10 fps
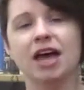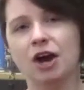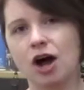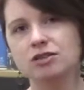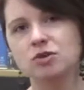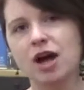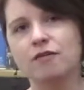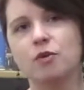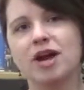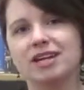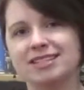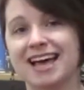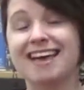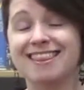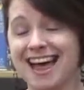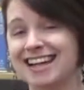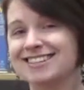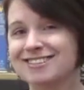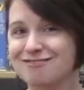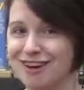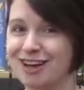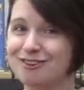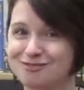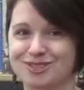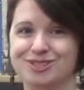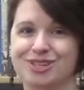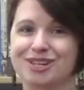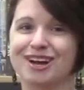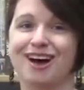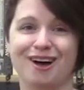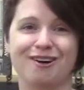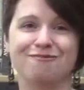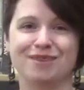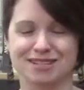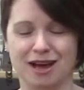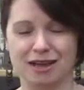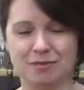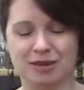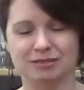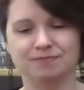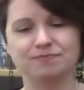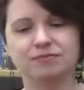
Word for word: and also have a way to say that's the final version of my document.